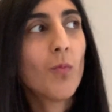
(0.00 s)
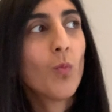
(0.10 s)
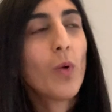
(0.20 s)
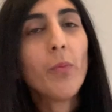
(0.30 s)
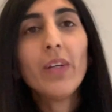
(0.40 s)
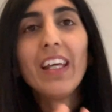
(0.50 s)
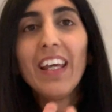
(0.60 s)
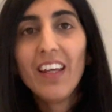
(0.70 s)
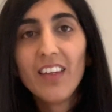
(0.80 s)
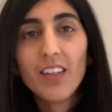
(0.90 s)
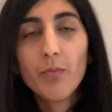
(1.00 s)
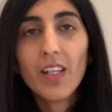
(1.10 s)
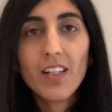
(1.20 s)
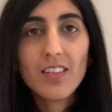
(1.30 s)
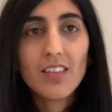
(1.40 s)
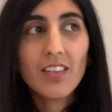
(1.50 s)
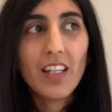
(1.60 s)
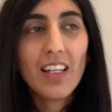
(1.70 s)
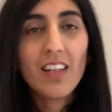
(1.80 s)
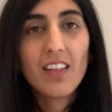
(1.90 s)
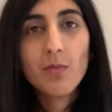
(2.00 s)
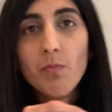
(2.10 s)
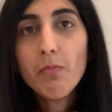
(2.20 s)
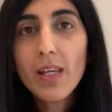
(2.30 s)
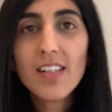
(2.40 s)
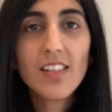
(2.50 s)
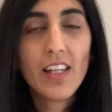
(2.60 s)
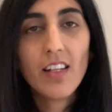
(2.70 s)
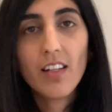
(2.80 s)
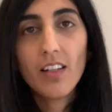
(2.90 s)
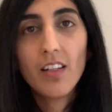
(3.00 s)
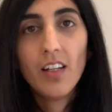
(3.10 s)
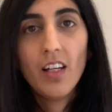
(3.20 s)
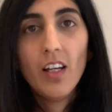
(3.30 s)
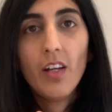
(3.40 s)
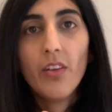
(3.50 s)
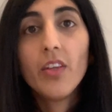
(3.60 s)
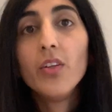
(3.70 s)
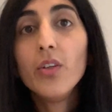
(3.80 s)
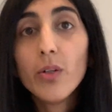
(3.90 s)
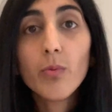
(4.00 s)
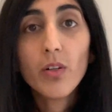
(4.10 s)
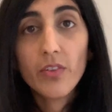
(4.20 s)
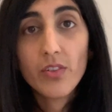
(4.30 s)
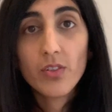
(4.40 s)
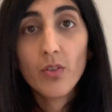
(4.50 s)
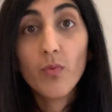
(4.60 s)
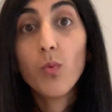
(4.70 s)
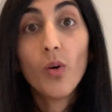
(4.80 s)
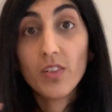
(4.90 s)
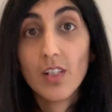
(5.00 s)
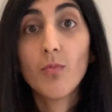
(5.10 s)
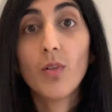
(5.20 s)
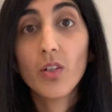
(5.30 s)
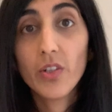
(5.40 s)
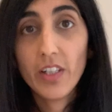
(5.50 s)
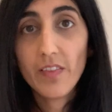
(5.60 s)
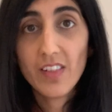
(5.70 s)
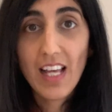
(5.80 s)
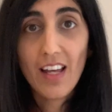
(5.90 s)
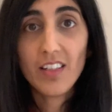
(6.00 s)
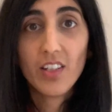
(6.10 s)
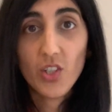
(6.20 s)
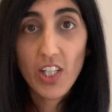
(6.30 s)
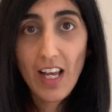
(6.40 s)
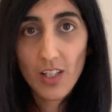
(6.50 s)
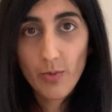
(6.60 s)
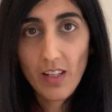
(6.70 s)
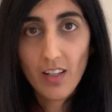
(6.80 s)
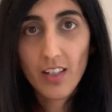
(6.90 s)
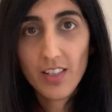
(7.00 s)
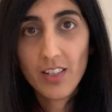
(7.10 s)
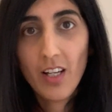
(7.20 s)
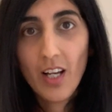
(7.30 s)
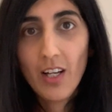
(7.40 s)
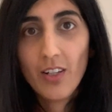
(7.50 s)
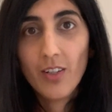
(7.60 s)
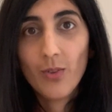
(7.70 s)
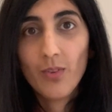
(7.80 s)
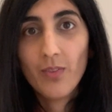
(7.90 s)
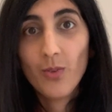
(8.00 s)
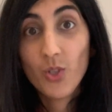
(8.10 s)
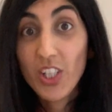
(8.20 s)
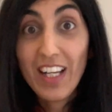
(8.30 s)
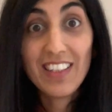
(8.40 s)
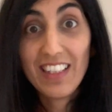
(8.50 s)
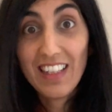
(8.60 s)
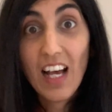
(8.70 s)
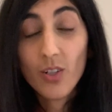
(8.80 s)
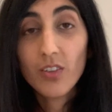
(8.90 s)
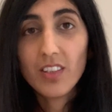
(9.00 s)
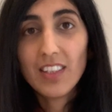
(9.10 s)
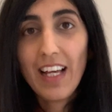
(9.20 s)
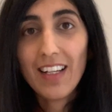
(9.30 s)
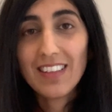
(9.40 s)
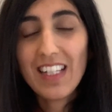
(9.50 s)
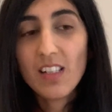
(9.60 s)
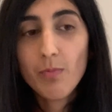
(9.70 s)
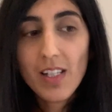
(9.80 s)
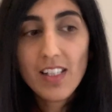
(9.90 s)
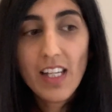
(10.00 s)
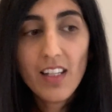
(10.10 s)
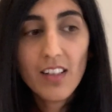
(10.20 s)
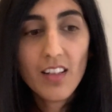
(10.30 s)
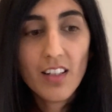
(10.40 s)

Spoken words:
when we hear them, there's missing the nuance of what someone could have said and shared with us, or shared in that context. It's missing